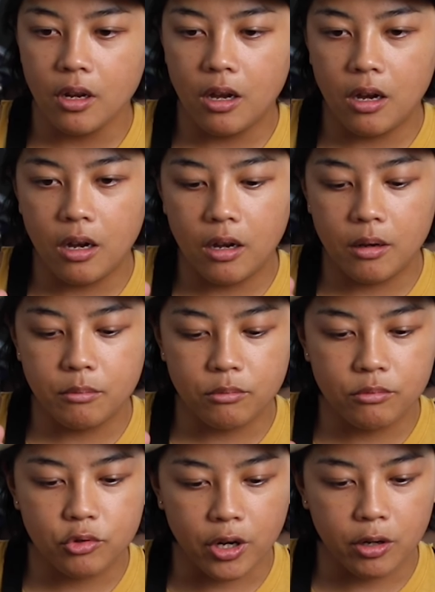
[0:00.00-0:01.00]

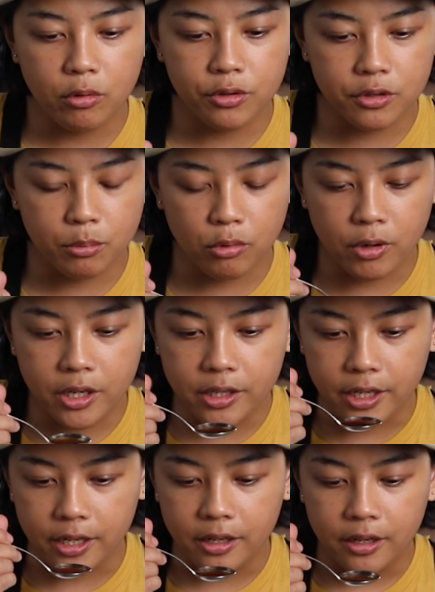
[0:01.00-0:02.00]
trying to roast a
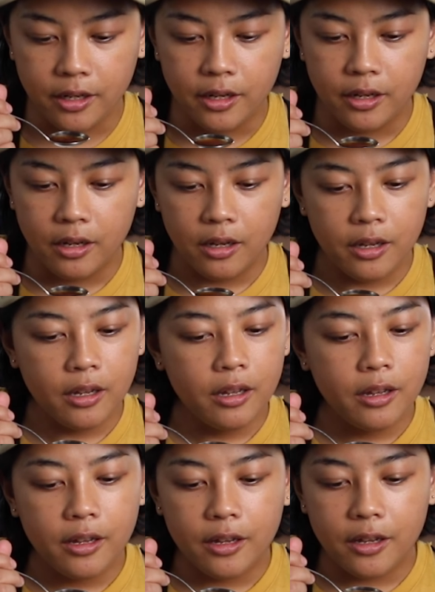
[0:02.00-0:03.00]
Burundi,
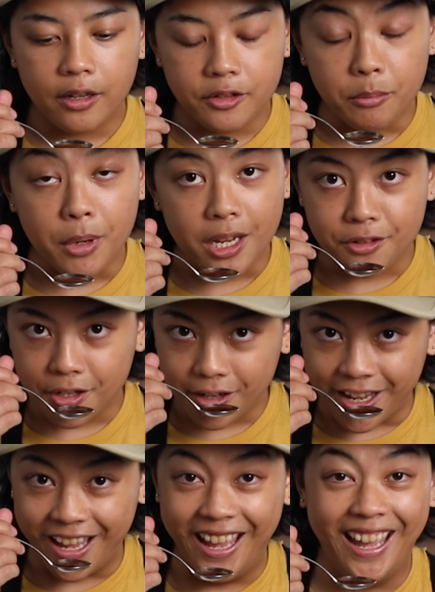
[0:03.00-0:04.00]
it's amazing.
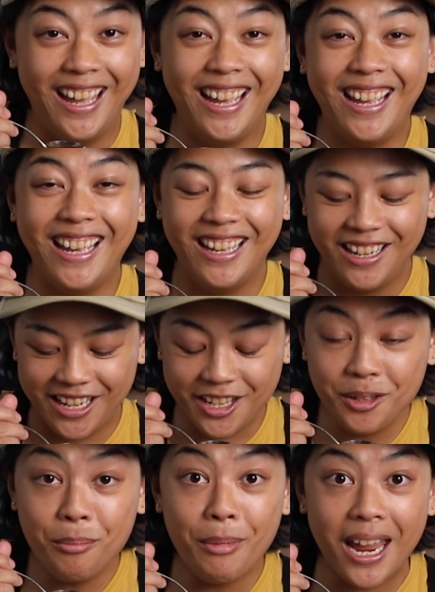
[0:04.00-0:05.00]

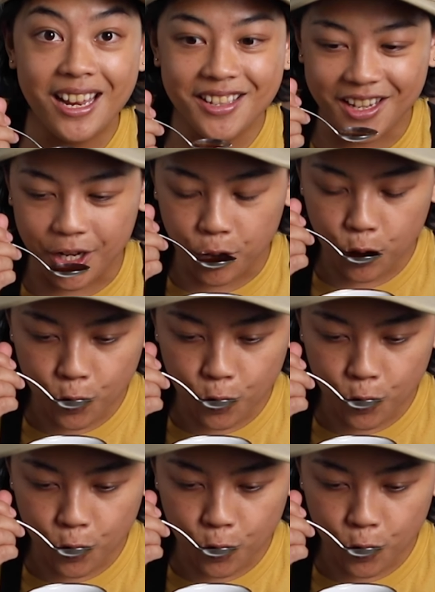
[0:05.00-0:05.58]
It's amazing.